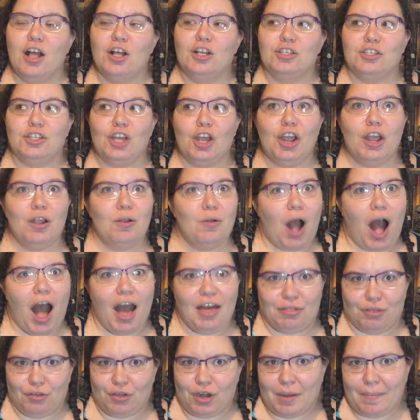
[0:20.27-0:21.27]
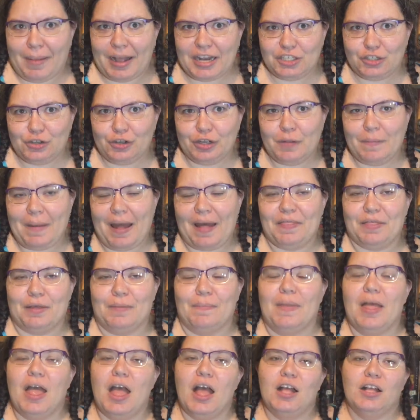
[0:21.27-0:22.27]
So I thought I might talk about
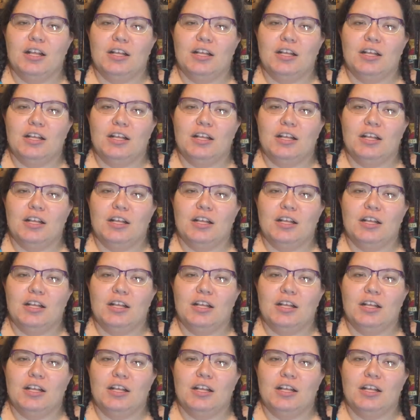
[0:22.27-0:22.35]
them.